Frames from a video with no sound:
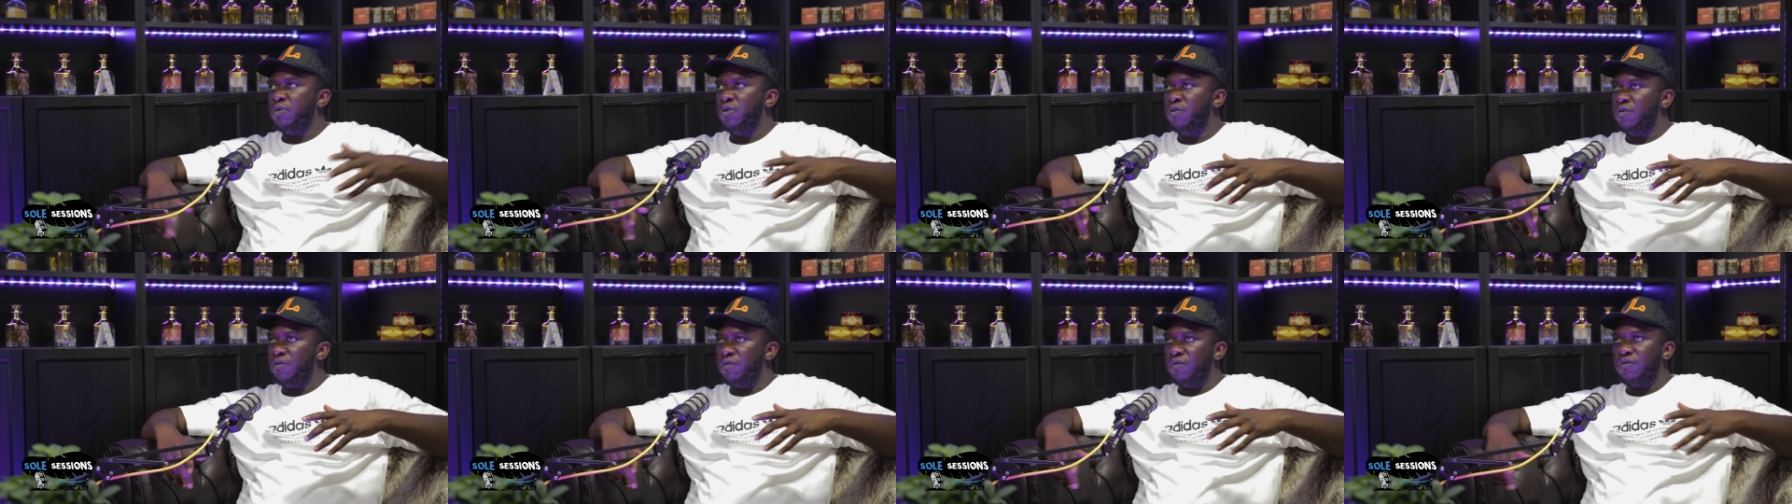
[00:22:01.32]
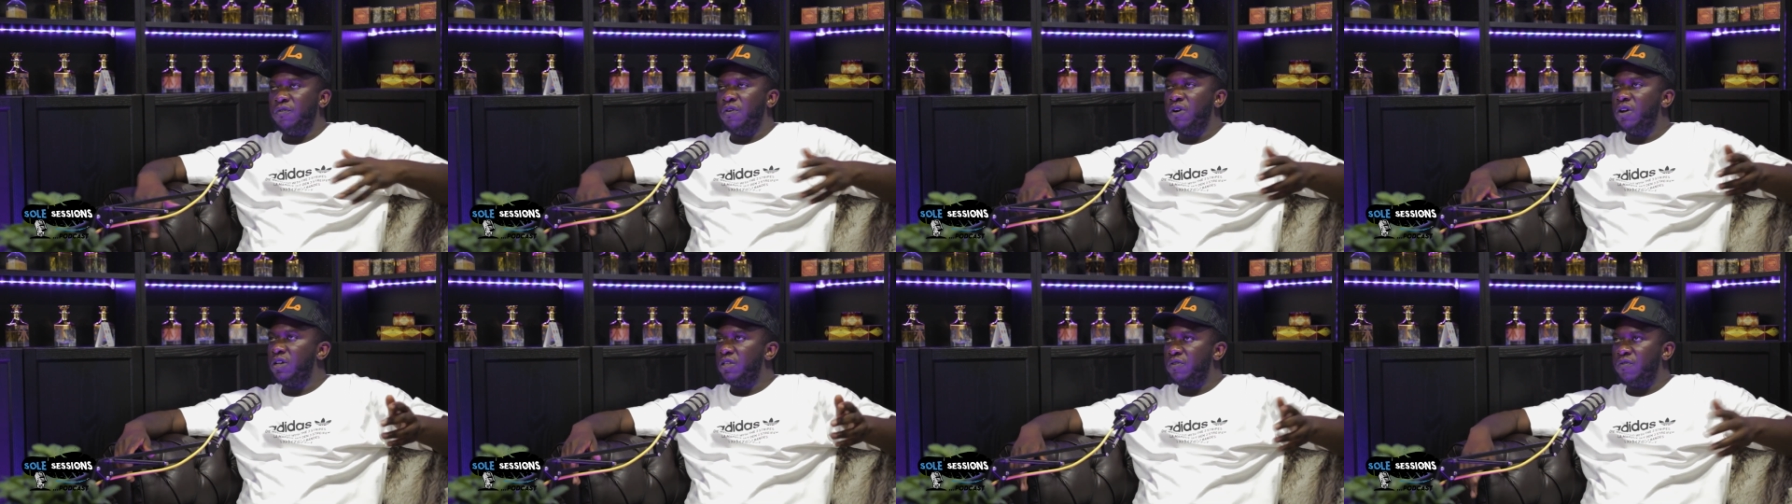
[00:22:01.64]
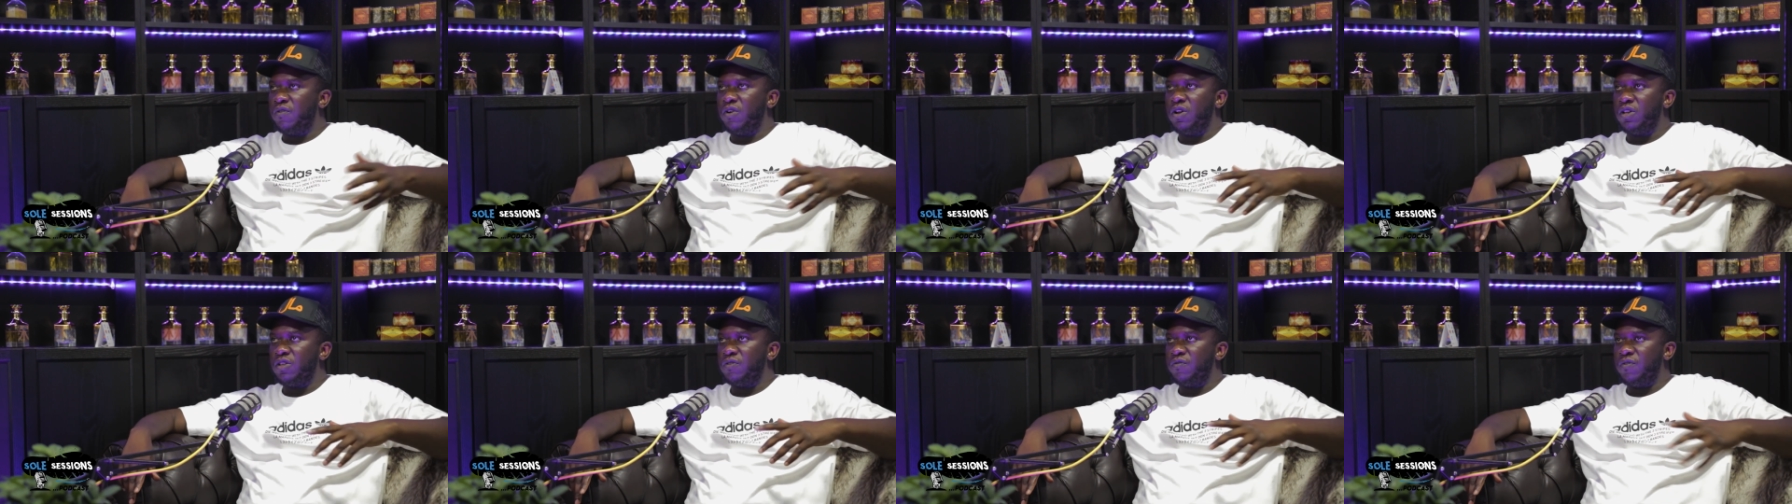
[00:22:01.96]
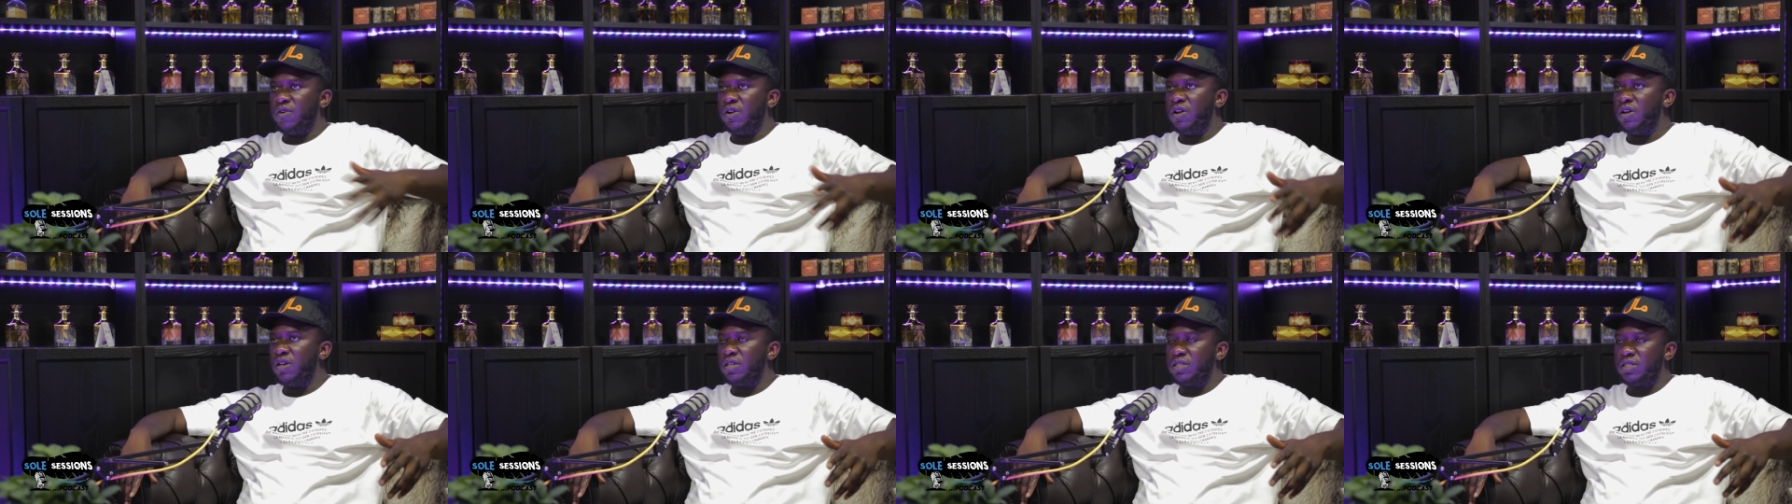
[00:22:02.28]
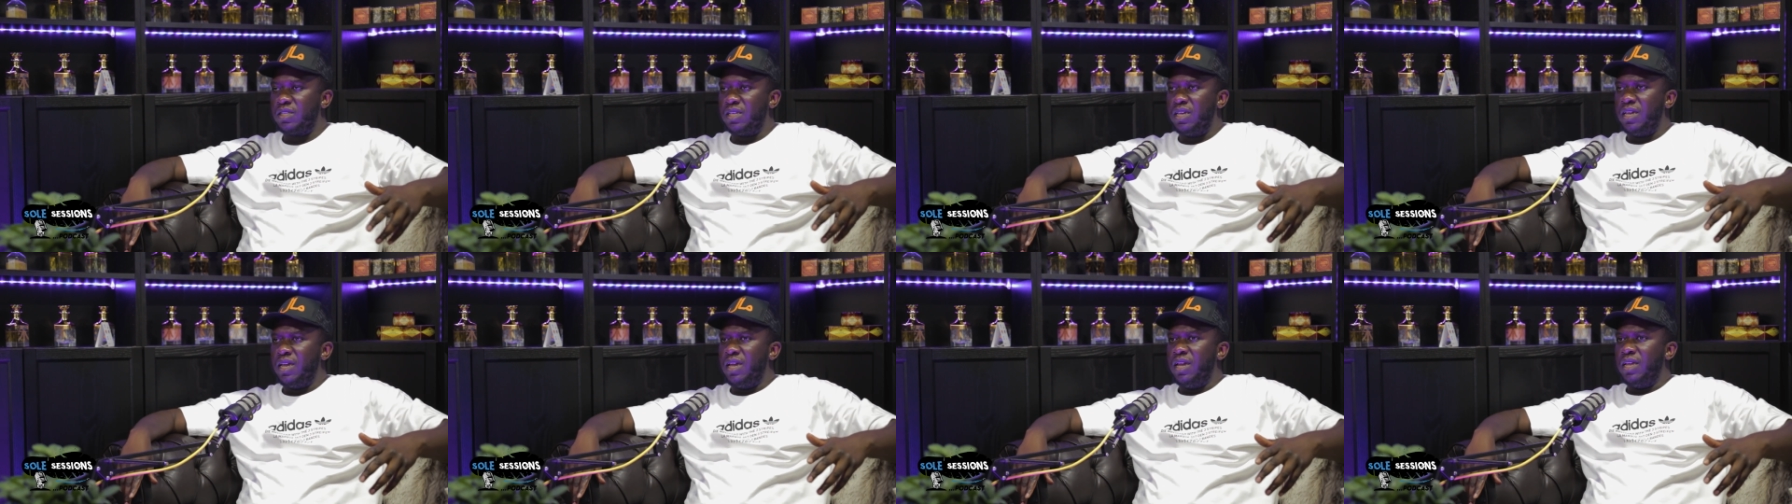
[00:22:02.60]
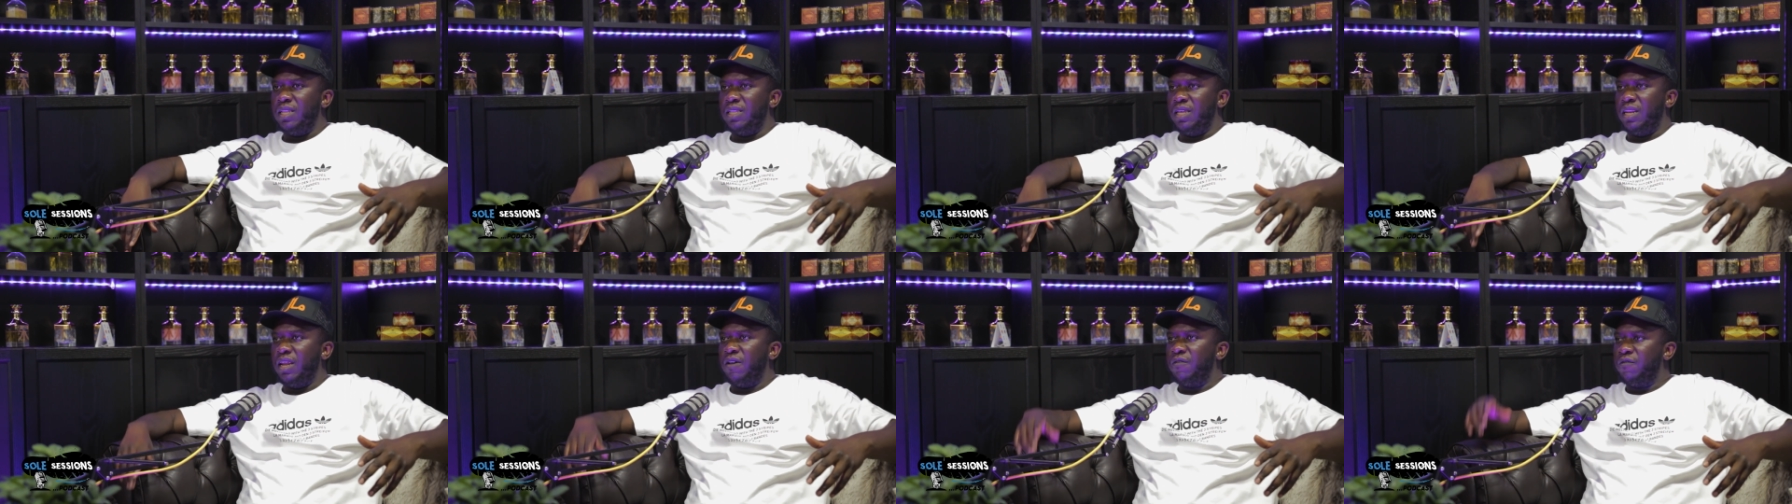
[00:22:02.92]
moving fast, fast, fast.
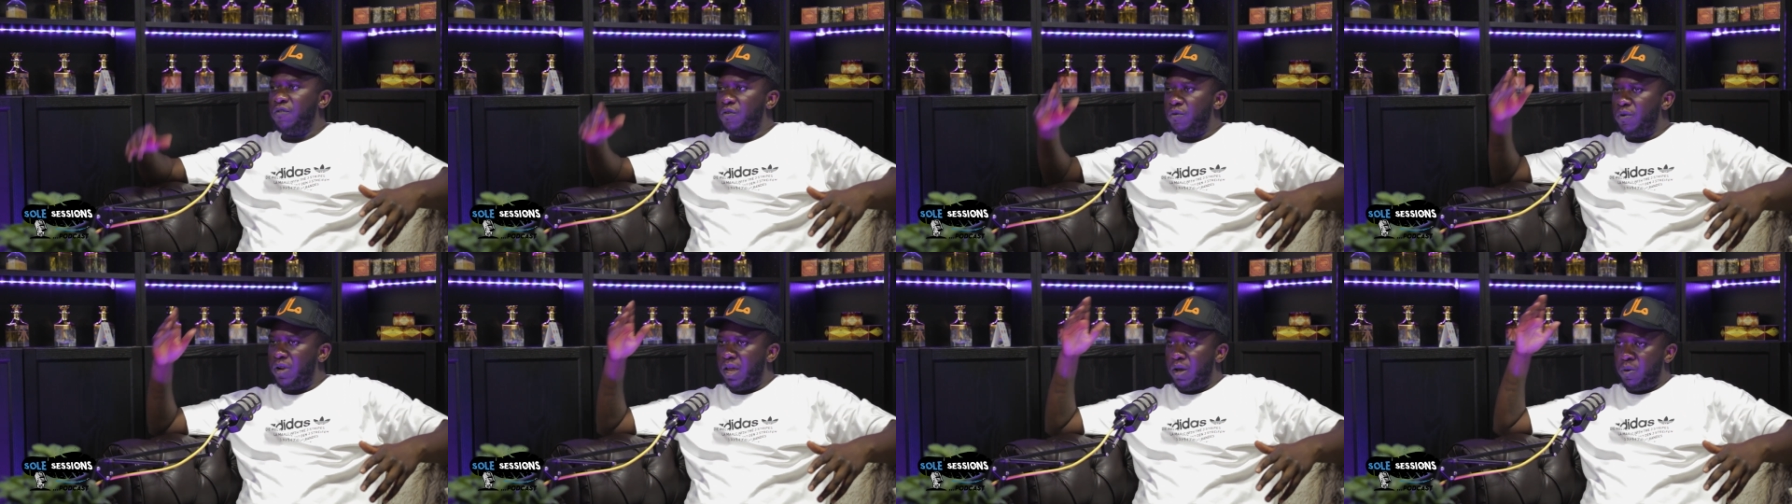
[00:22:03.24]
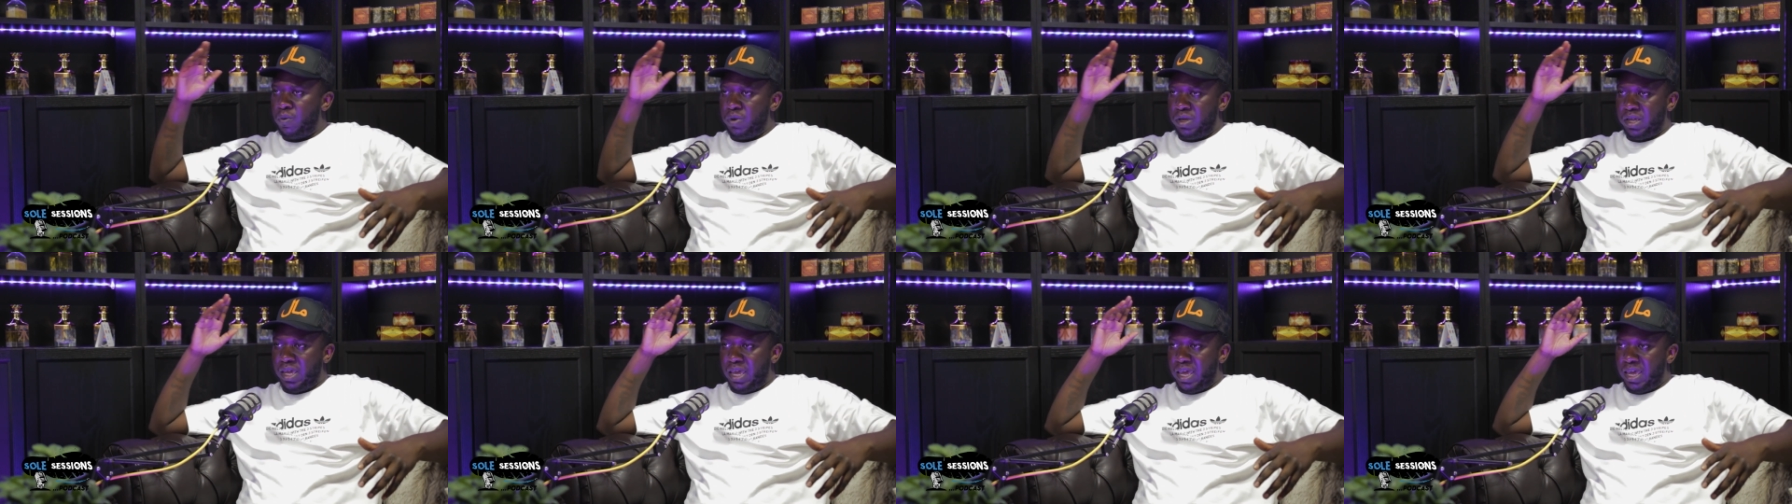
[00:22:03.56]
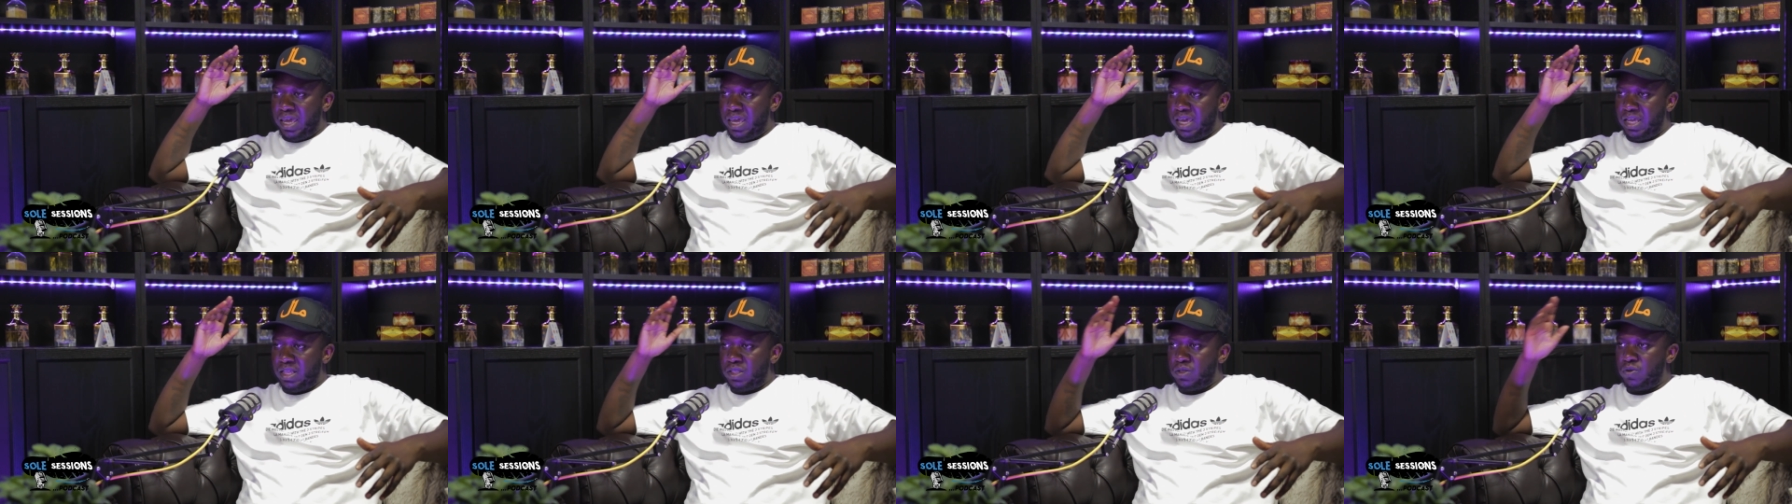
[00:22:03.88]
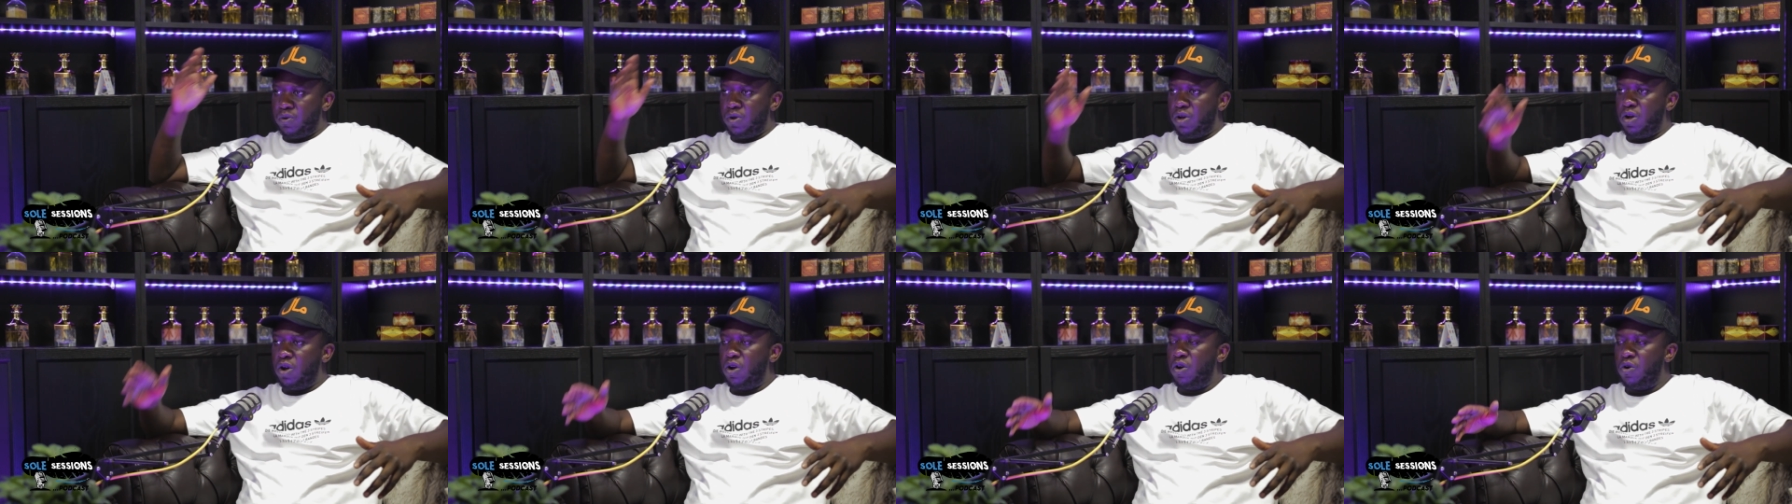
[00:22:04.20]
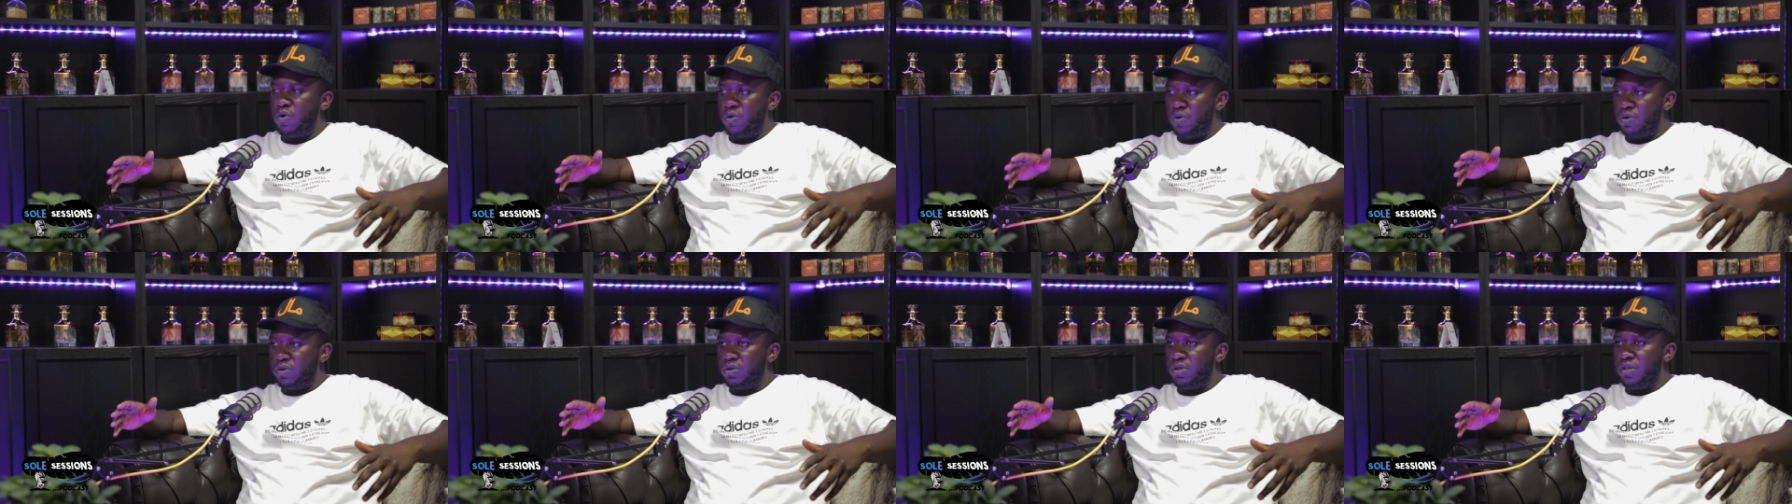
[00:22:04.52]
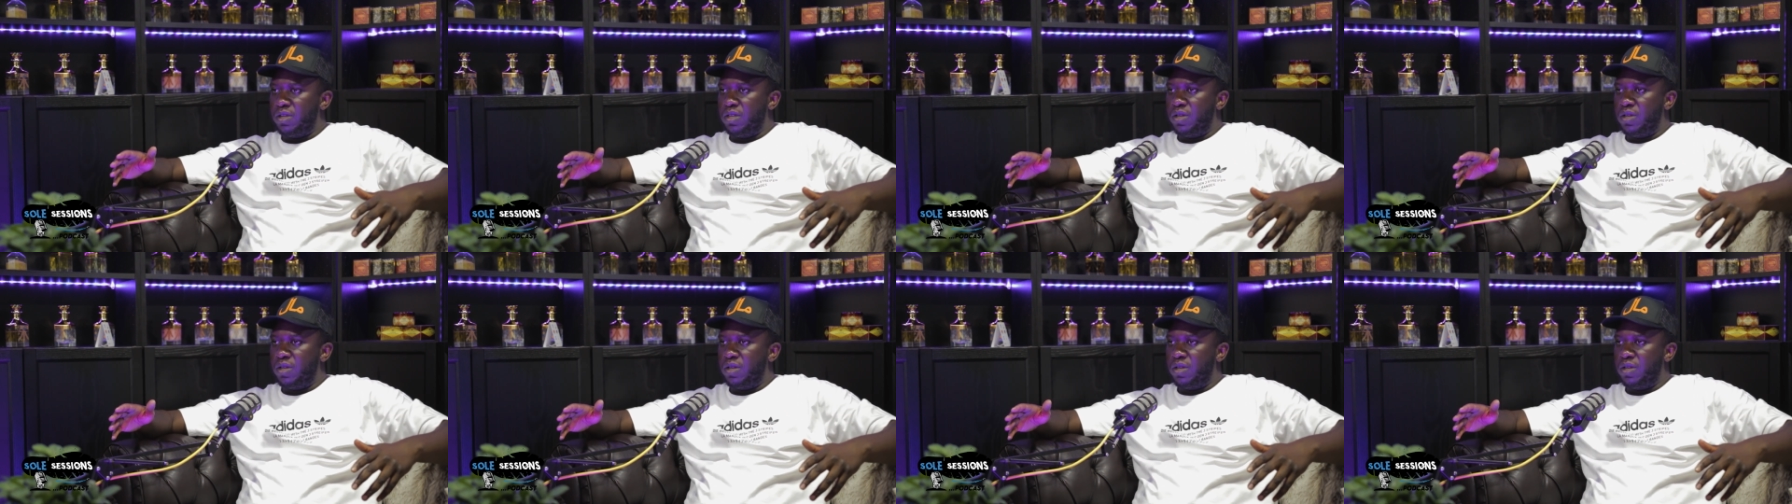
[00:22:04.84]
Then I feel like we get hit to a halt